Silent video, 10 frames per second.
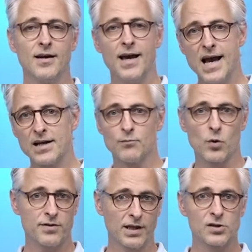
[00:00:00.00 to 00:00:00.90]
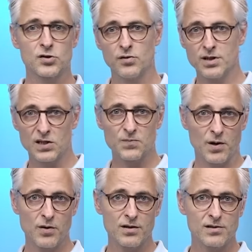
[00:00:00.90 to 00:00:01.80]
add more things to the
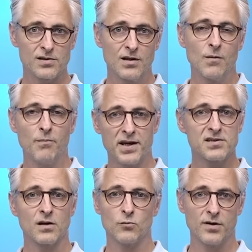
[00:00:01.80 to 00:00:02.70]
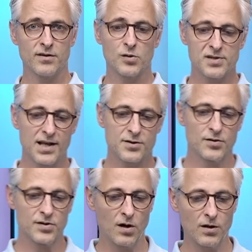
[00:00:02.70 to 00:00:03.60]
experience based on what those
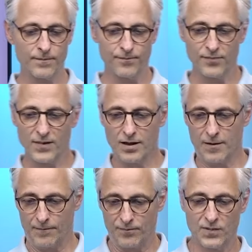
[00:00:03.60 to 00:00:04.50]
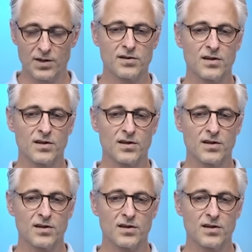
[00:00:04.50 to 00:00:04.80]
answers are. This is